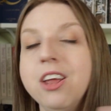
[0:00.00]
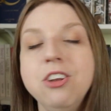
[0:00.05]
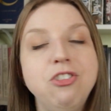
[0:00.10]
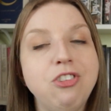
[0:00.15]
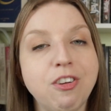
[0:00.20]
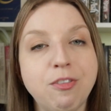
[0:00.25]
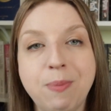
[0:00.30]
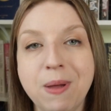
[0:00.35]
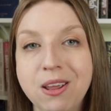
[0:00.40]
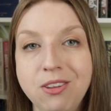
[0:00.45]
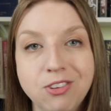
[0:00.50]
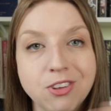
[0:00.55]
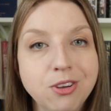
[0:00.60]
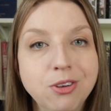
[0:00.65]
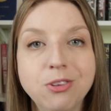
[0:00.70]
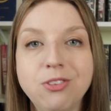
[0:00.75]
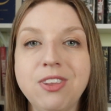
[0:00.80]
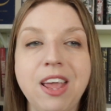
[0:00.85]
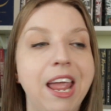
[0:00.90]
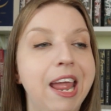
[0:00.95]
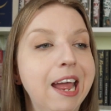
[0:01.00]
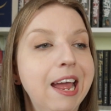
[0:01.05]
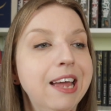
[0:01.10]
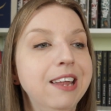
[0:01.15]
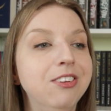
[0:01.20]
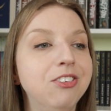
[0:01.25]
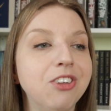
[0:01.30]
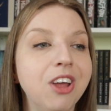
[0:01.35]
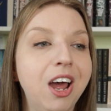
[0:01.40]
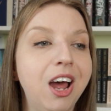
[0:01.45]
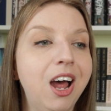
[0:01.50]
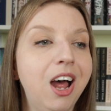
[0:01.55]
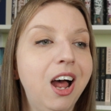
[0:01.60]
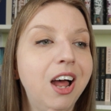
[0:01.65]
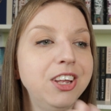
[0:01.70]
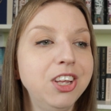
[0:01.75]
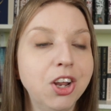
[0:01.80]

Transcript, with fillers: Jeff Bezos and, uh,